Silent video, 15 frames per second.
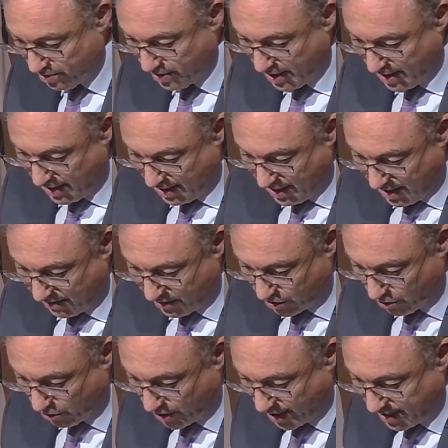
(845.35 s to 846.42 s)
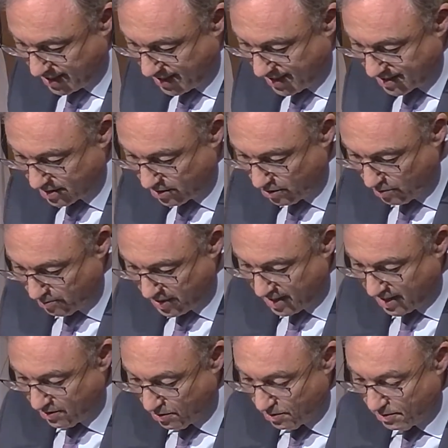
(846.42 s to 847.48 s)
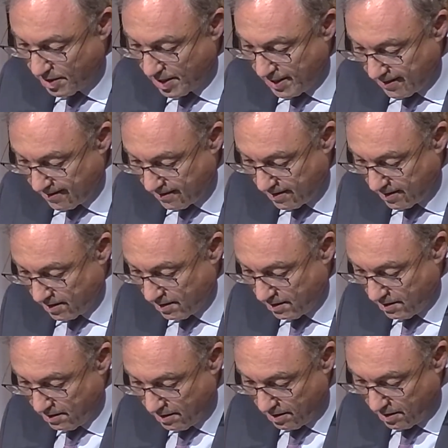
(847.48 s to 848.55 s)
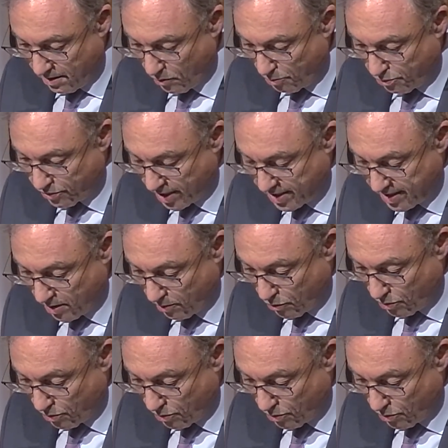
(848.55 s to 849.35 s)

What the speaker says: We had an example of this a while ago,